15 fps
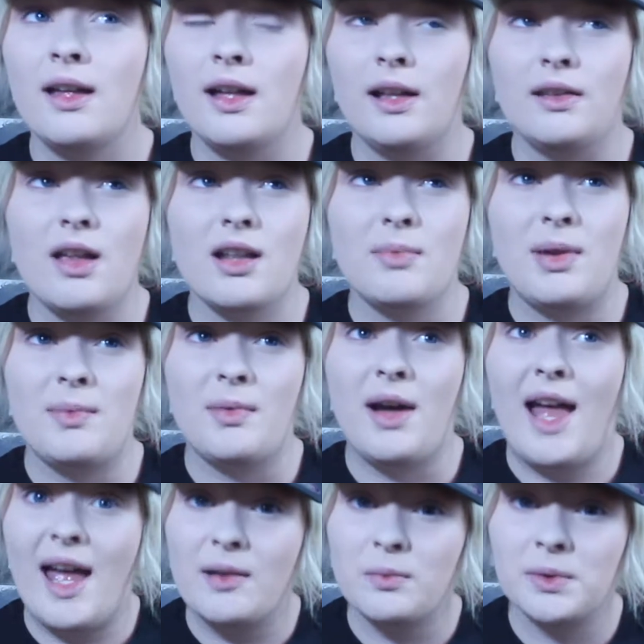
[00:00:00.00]
A lot of people
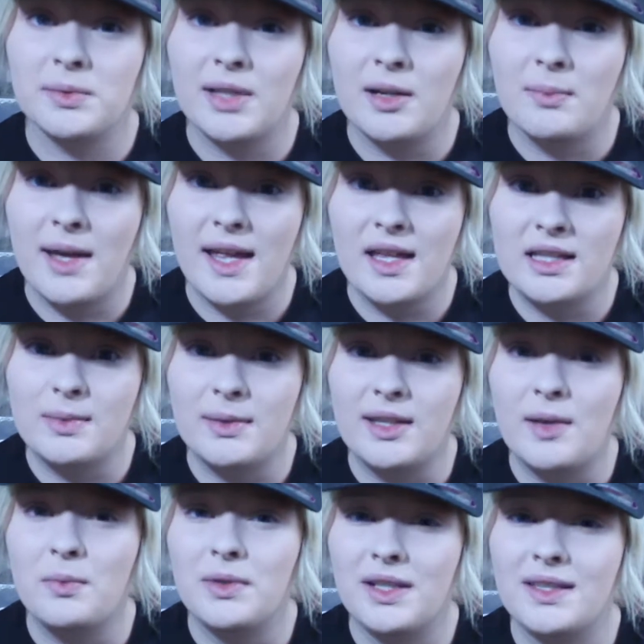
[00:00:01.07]
had warm tone palettes, but
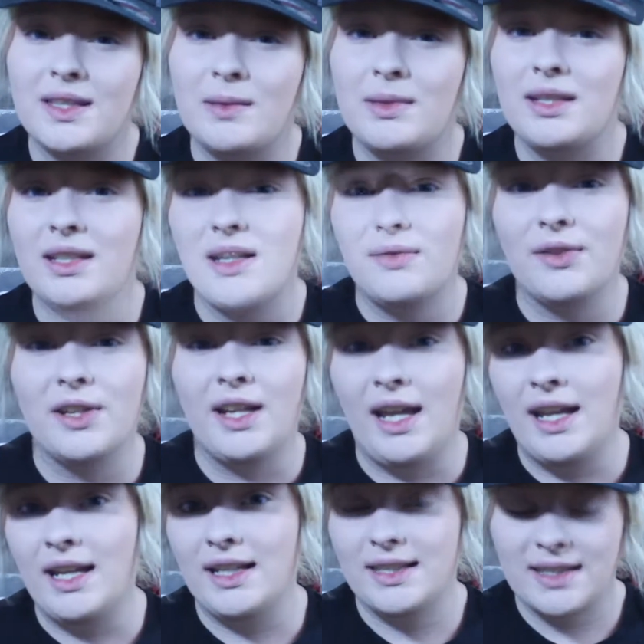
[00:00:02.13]
they wanted something different
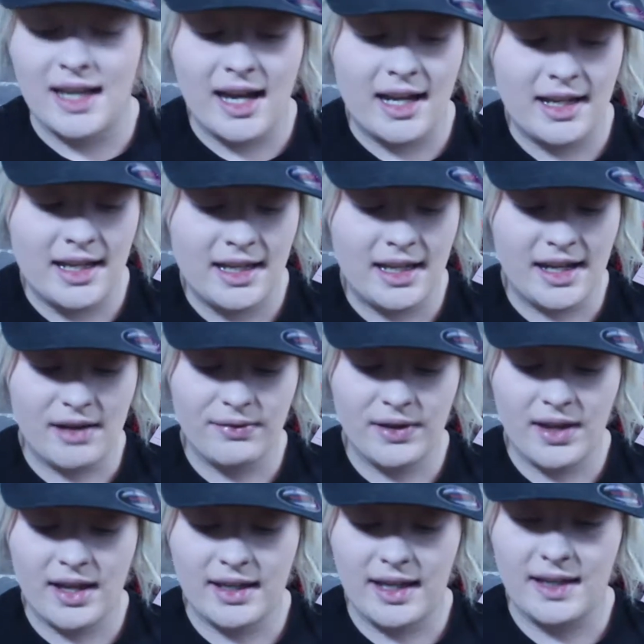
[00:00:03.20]
and exciting, and I
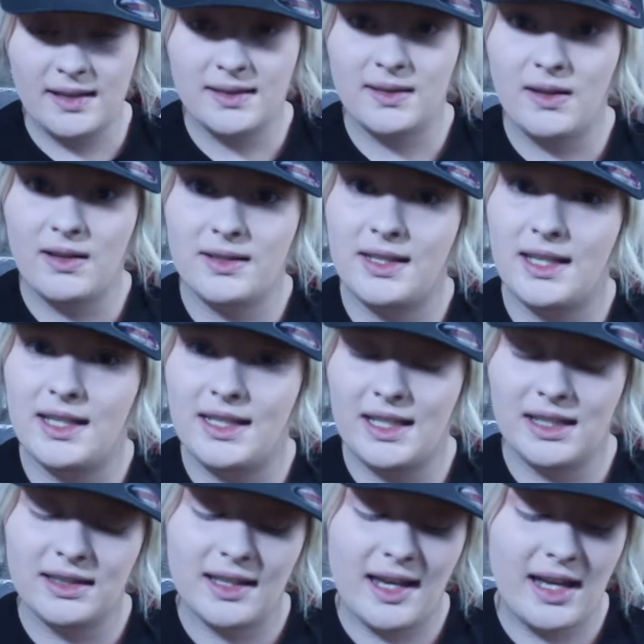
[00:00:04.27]
feel like Anastasia
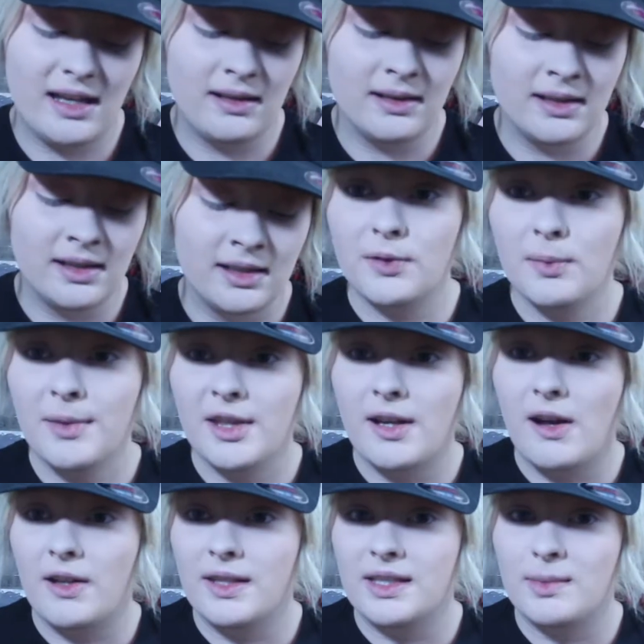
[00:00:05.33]
did that. The formula
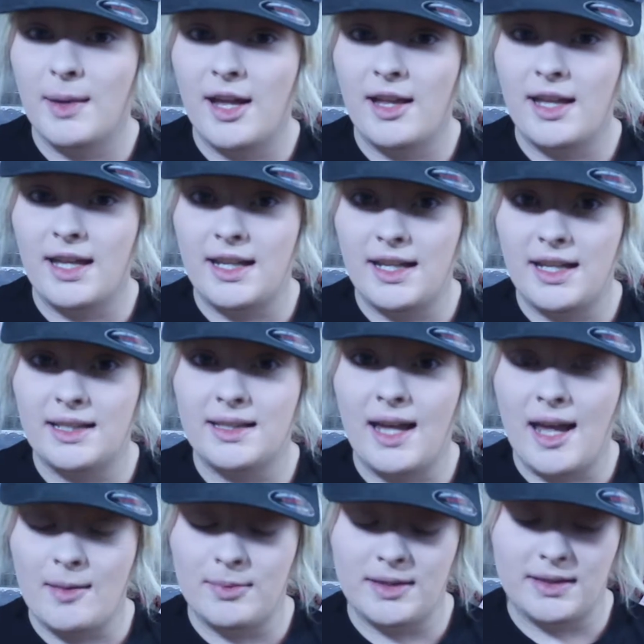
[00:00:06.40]
on this palette is
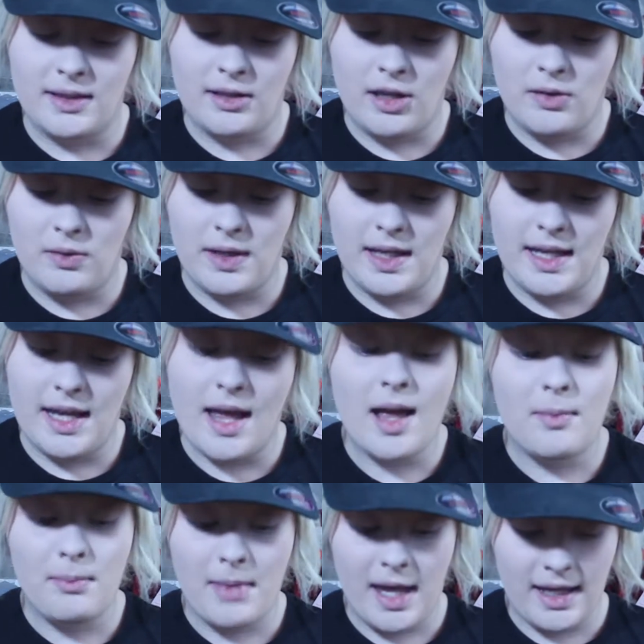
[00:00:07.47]
absolutely
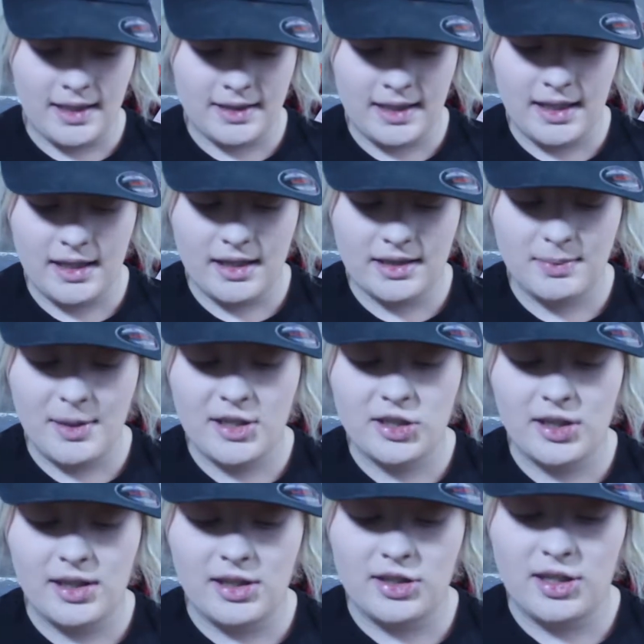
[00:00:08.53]
amazing,
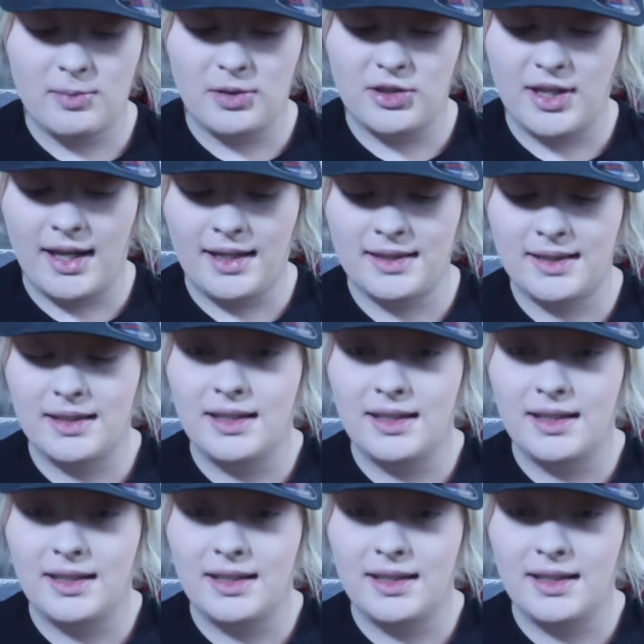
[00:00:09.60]
especially the shimmer shades.